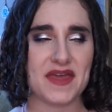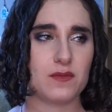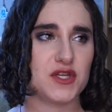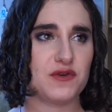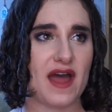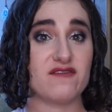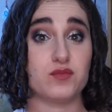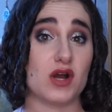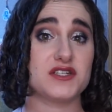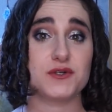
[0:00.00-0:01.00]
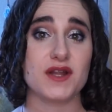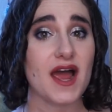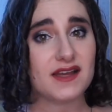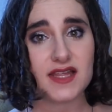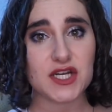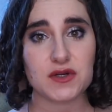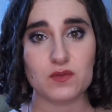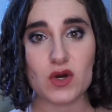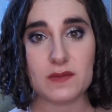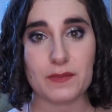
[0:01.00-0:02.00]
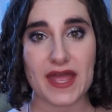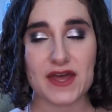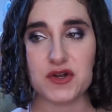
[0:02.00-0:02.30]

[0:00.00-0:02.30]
like when you have bronzer and highlighter in one pan,